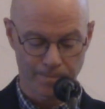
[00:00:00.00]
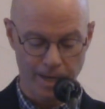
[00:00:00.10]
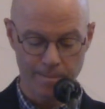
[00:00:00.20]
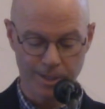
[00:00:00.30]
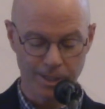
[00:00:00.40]

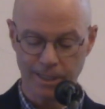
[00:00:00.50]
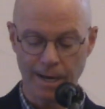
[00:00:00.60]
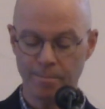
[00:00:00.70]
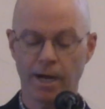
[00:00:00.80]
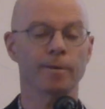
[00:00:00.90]
Amos says,
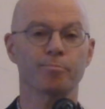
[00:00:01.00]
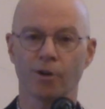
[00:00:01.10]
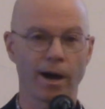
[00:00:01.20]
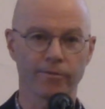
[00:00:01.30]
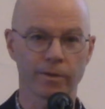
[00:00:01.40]
I'm not a
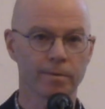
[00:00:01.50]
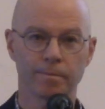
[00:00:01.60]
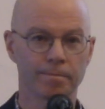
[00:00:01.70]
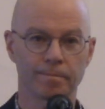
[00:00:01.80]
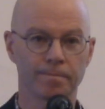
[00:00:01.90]
prophet.
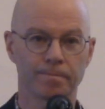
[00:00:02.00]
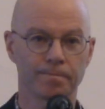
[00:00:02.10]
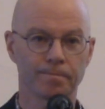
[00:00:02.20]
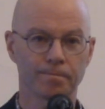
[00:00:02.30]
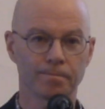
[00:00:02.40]

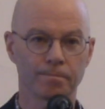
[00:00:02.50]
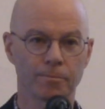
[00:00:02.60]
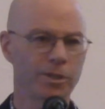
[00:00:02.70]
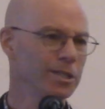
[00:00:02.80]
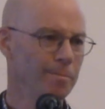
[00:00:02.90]

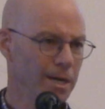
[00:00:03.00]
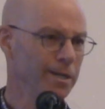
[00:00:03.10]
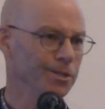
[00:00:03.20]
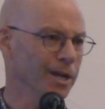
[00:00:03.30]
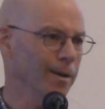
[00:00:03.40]
What does he mean
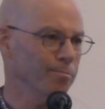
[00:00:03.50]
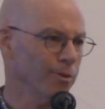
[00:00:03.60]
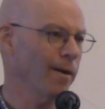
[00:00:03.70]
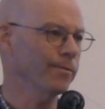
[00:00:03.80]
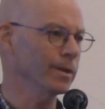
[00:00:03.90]
he's not a
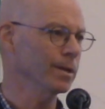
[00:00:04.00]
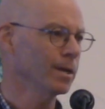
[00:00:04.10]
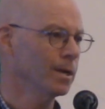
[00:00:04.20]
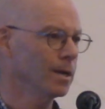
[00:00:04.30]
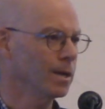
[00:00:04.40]
prophet?
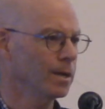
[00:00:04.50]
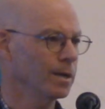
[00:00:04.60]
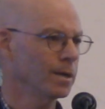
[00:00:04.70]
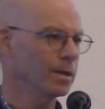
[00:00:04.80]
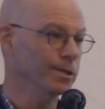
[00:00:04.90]

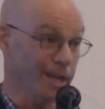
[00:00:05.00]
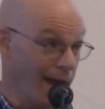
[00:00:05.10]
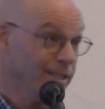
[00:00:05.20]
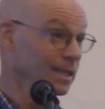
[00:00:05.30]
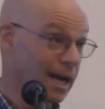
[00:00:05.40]
He's
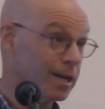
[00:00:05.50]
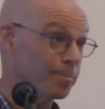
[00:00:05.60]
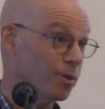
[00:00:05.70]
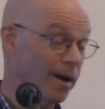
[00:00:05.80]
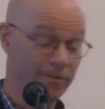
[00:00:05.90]
acting like
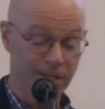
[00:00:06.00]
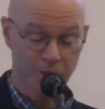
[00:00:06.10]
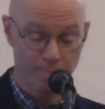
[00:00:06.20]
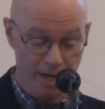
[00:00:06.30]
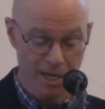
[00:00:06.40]
a prophet. He's
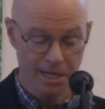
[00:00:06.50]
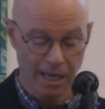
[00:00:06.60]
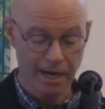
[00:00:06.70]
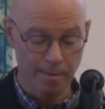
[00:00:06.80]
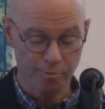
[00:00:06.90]
speaking
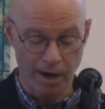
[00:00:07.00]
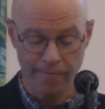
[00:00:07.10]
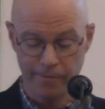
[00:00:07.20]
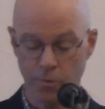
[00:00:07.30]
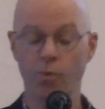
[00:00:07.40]
like a
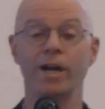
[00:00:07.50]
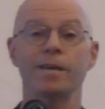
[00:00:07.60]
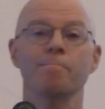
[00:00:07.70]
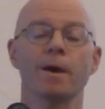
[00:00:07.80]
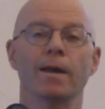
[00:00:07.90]
prophet. What
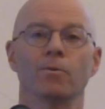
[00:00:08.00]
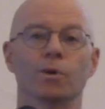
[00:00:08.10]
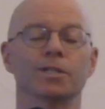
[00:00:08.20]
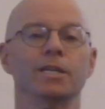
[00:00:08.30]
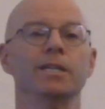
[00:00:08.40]
he meant
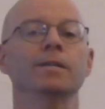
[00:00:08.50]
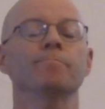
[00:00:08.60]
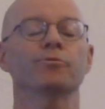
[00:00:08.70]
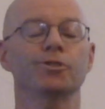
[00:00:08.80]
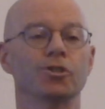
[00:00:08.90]
was he
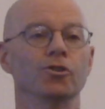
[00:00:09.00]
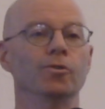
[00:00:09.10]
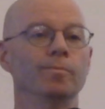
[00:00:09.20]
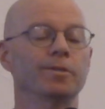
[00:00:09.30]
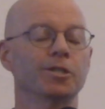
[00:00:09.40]
didn't
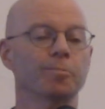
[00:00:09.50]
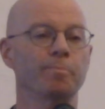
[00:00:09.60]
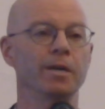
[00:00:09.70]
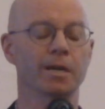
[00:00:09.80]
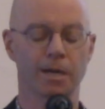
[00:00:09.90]
presume to
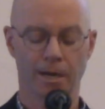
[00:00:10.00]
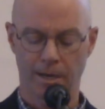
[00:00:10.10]
speak